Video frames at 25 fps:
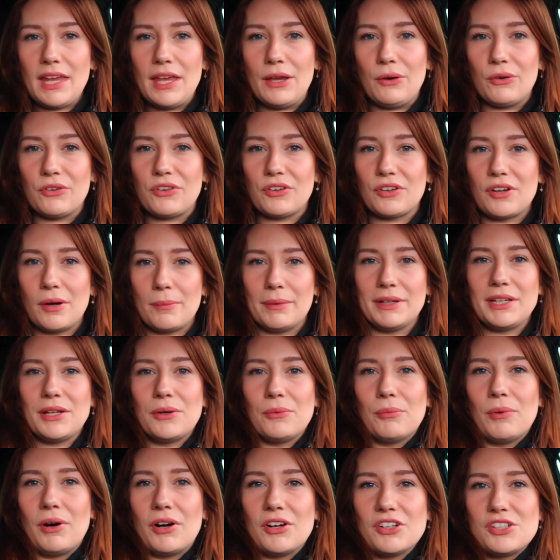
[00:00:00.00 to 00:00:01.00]
I also got my
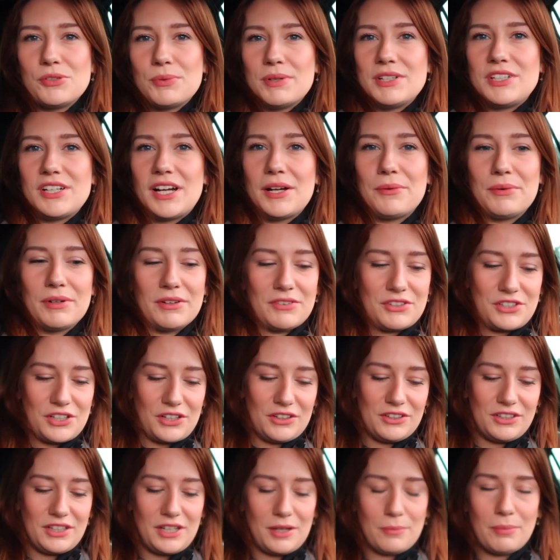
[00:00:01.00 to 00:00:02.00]
new watch, which I would have
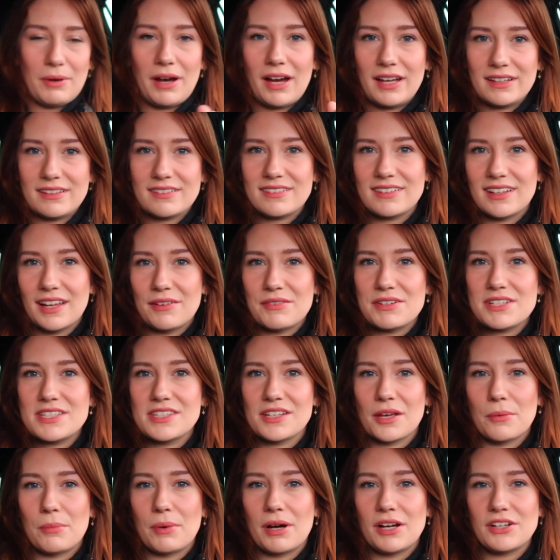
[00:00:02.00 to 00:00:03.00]
shown you, but I just love it
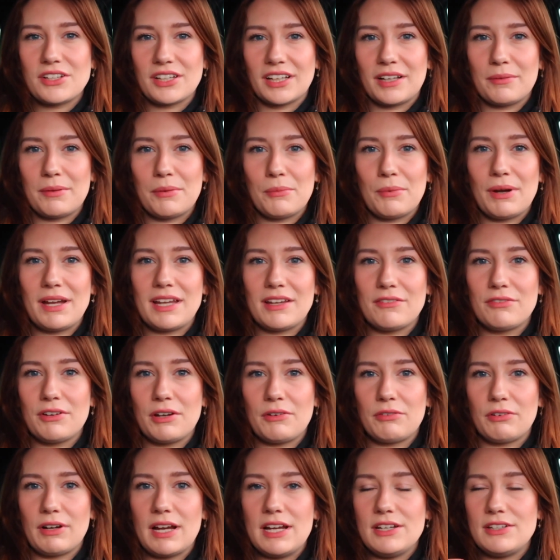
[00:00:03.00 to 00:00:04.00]
so much. Like, I've been waiting for
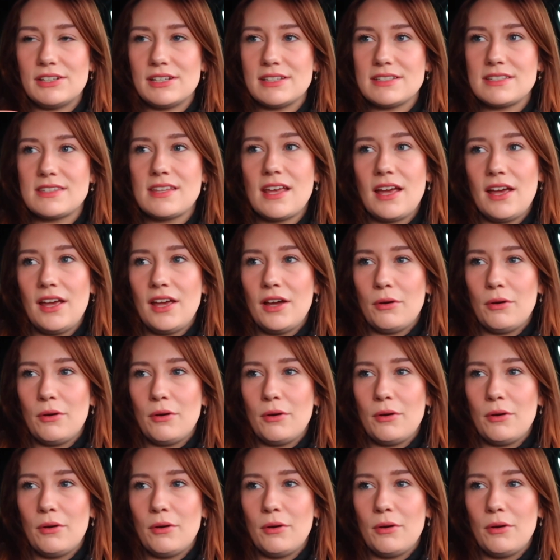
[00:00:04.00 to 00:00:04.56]
it for ages.